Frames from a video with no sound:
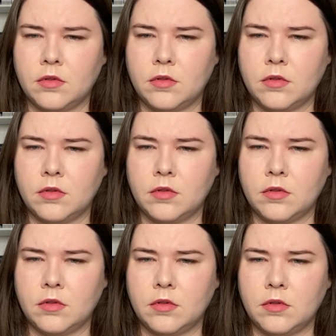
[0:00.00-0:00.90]

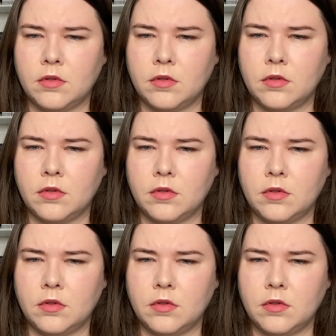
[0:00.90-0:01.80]

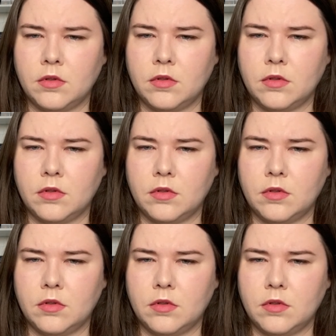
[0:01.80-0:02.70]

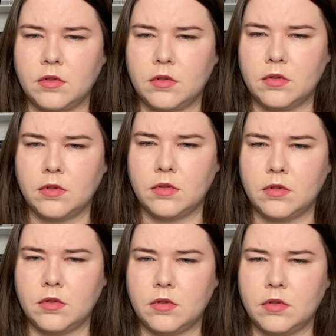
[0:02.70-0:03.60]

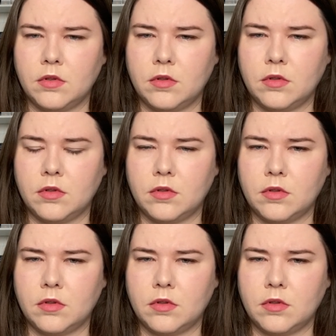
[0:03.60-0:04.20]
No words are spoken by the person on screen.